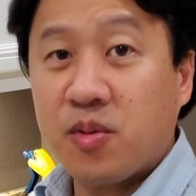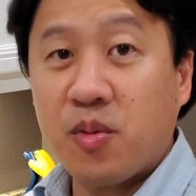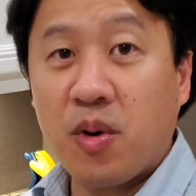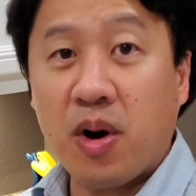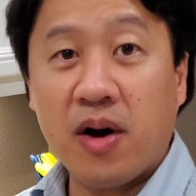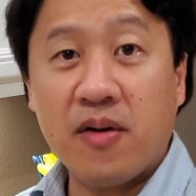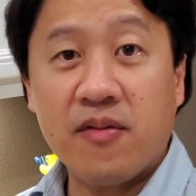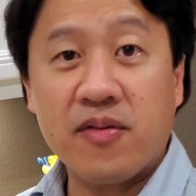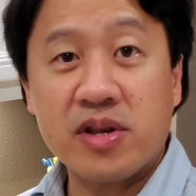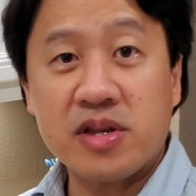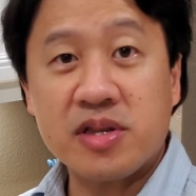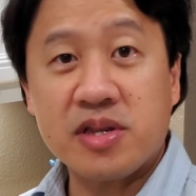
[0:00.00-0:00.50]

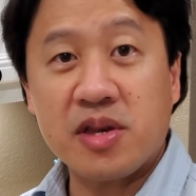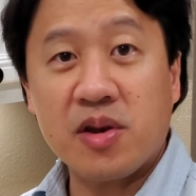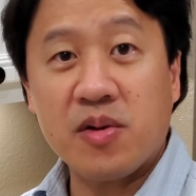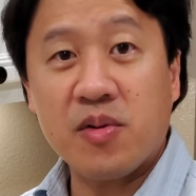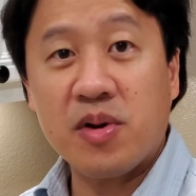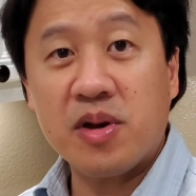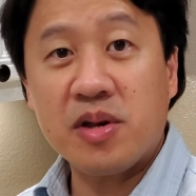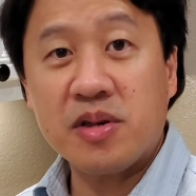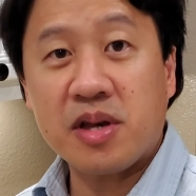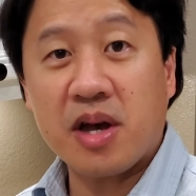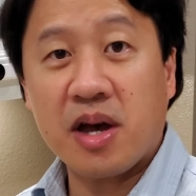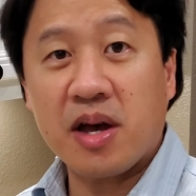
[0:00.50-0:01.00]
guava
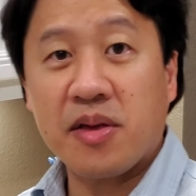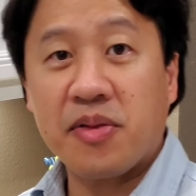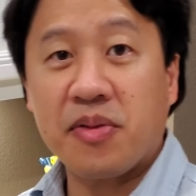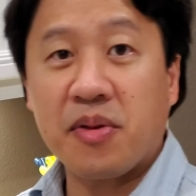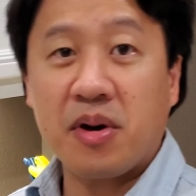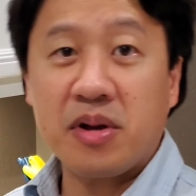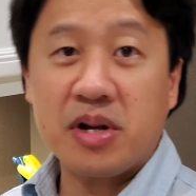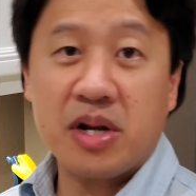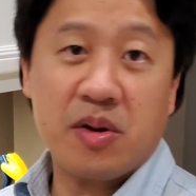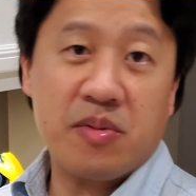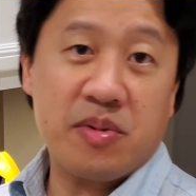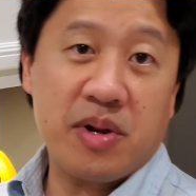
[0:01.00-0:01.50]
series. I
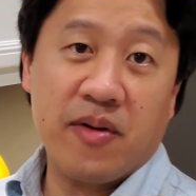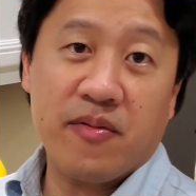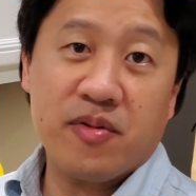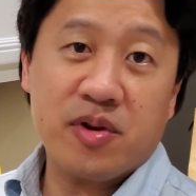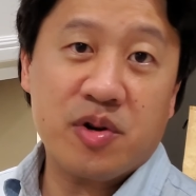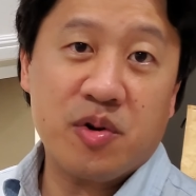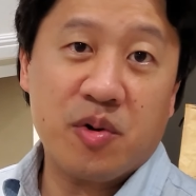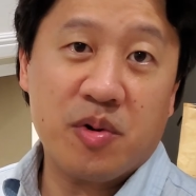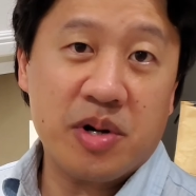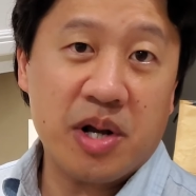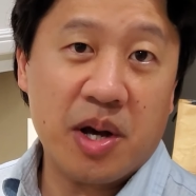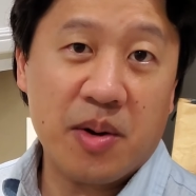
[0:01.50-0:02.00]
thought I would never
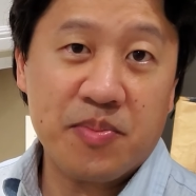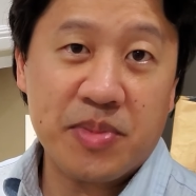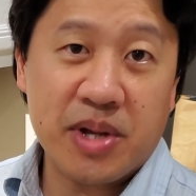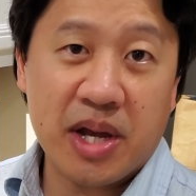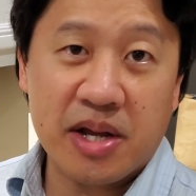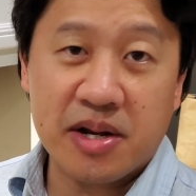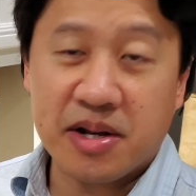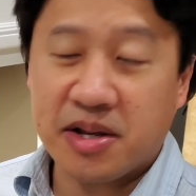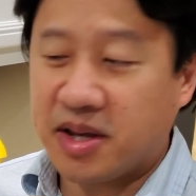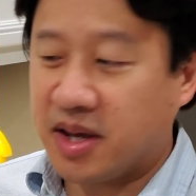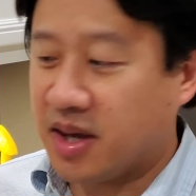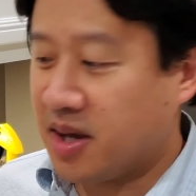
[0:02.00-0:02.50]
do an
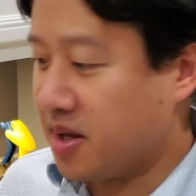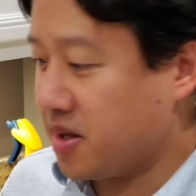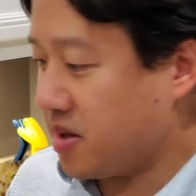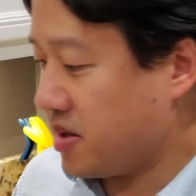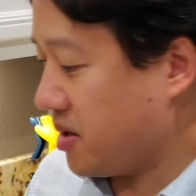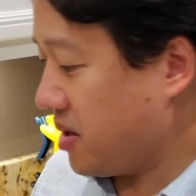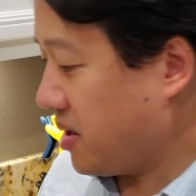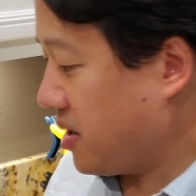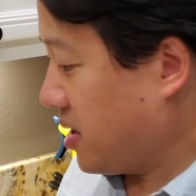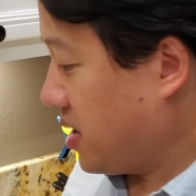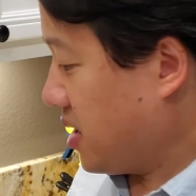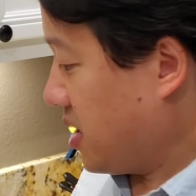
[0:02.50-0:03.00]
update
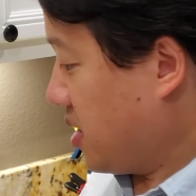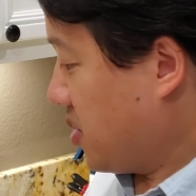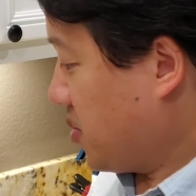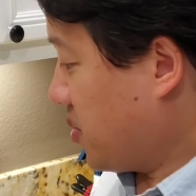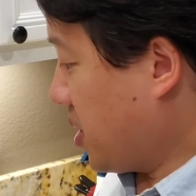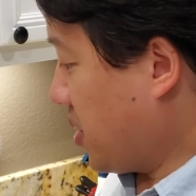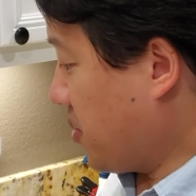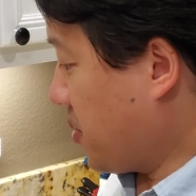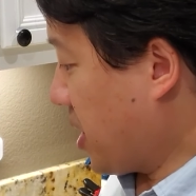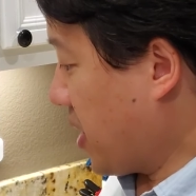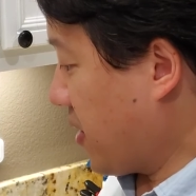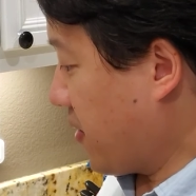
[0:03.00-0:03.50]
again,
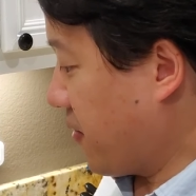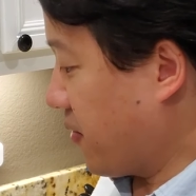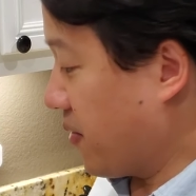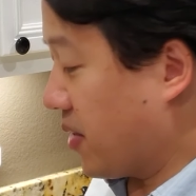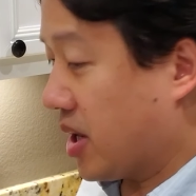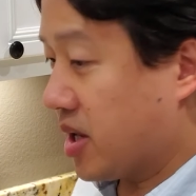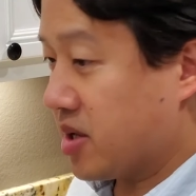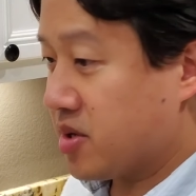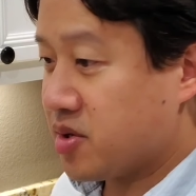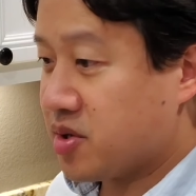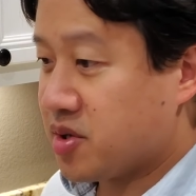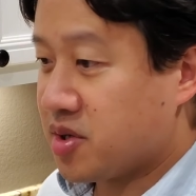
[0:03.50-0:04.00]
but my
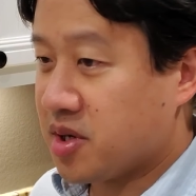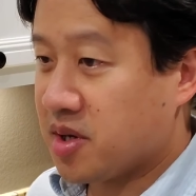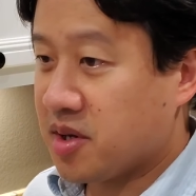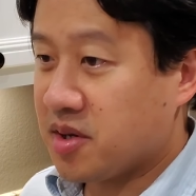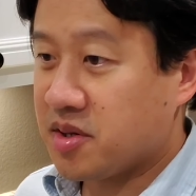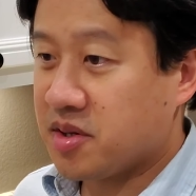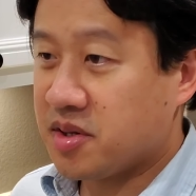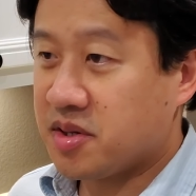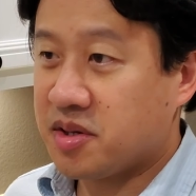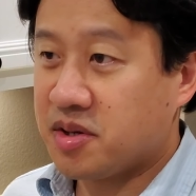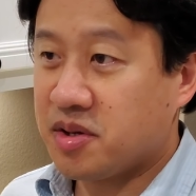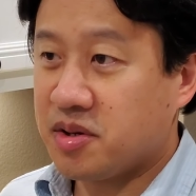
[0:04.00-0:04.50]
friend
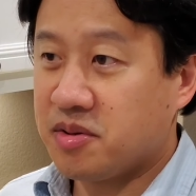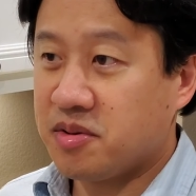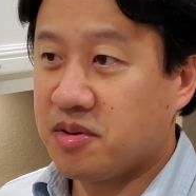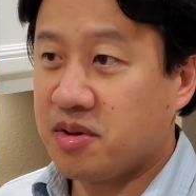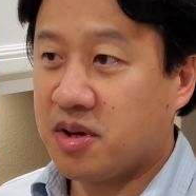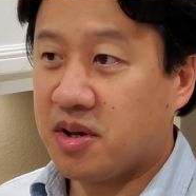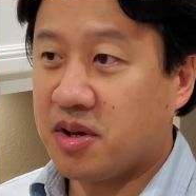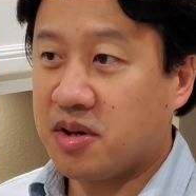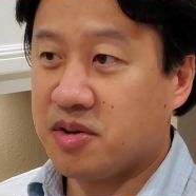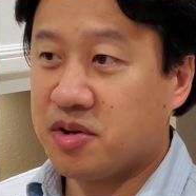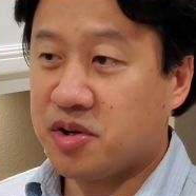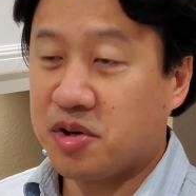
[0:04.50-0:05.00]
just
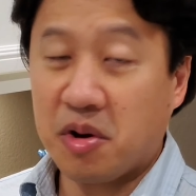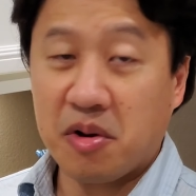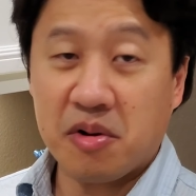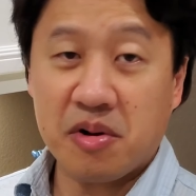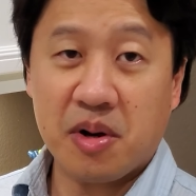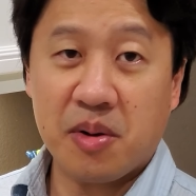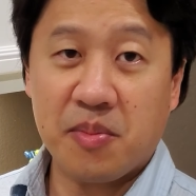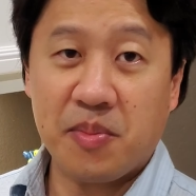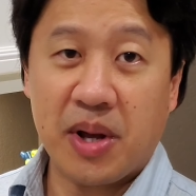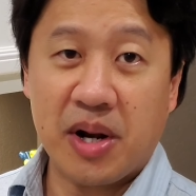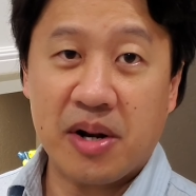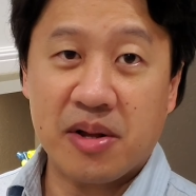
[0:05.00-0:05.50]
showed
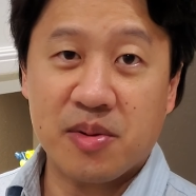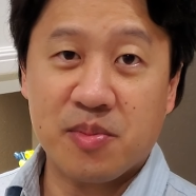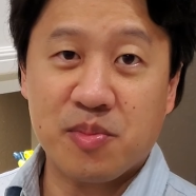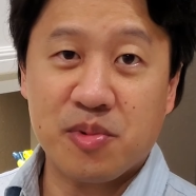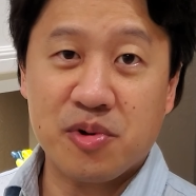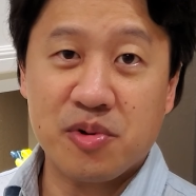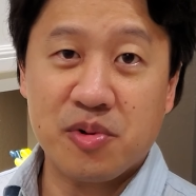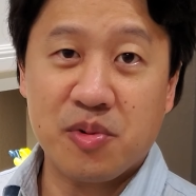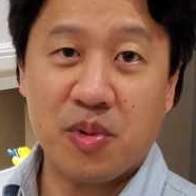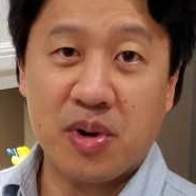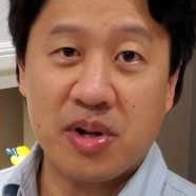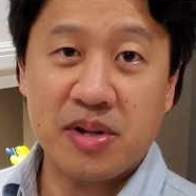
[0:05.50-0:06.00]
up out of the
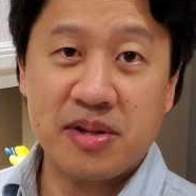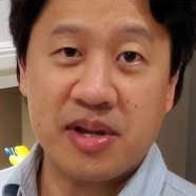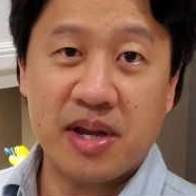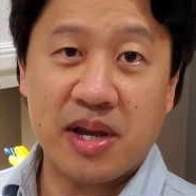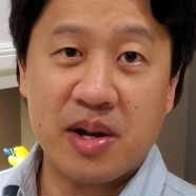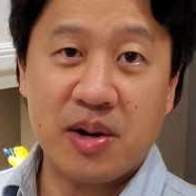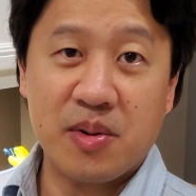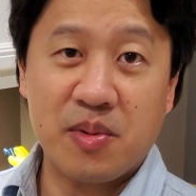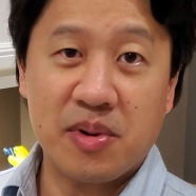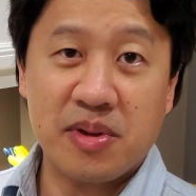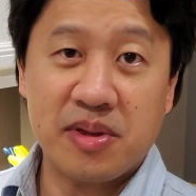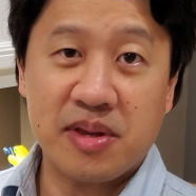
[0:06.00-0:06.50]
blue one
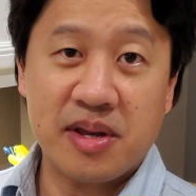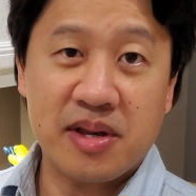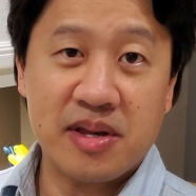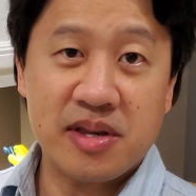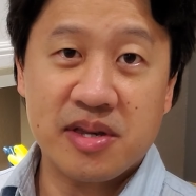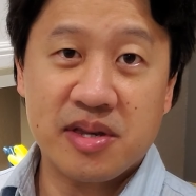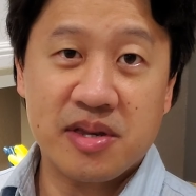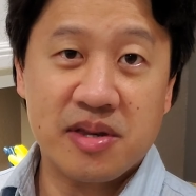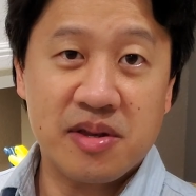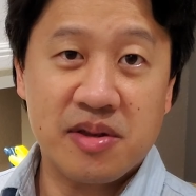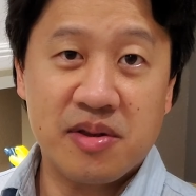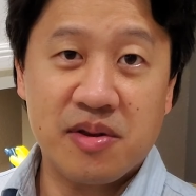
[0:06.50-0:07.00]
day with
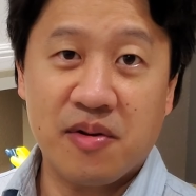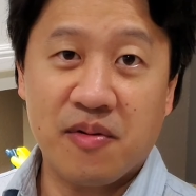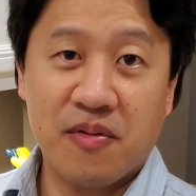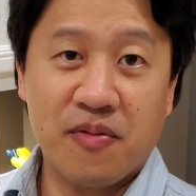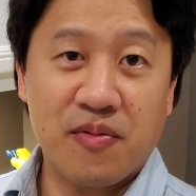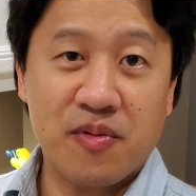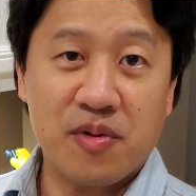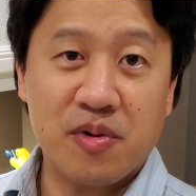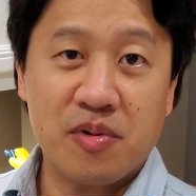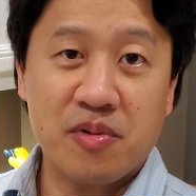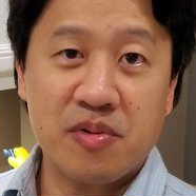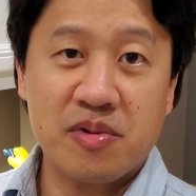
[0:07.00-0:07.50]
these new
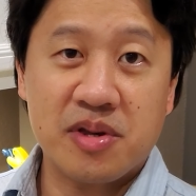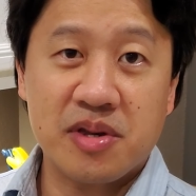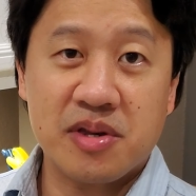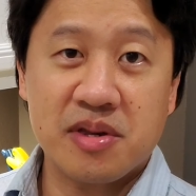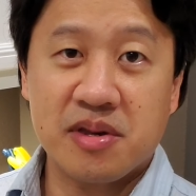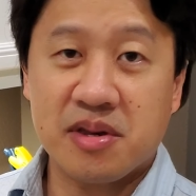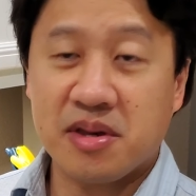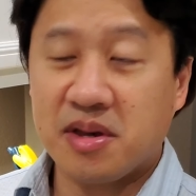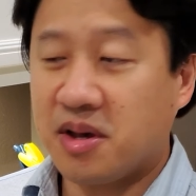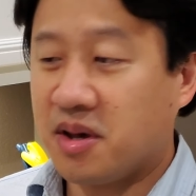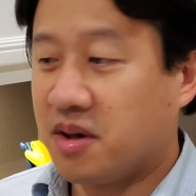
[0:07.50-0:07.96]
fruits